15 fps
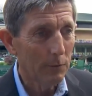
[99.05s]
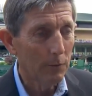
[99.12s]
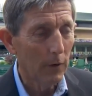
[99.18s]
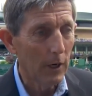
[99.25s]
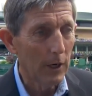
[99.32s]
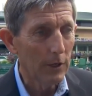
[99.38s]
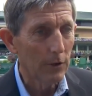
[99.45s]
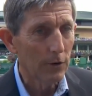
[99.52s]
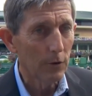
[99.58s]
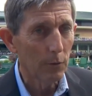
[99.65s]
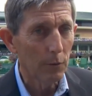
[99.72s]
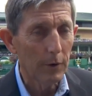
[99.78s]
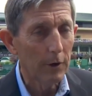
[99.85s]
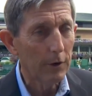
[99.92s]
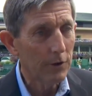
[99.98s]
fines
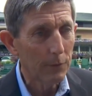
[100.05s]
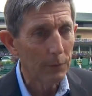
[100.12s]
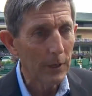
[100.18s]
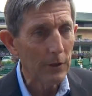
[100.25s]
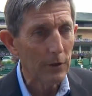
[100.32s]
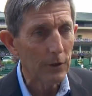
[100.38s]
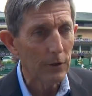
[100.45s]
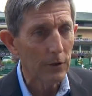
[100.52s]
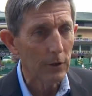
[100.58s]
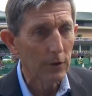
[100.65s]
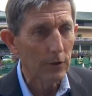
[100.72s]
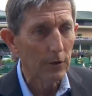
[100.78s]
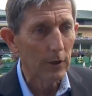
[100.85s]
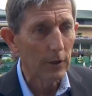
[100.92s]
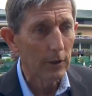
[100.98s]
or various offences
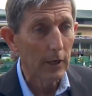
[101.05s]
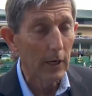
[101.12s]
that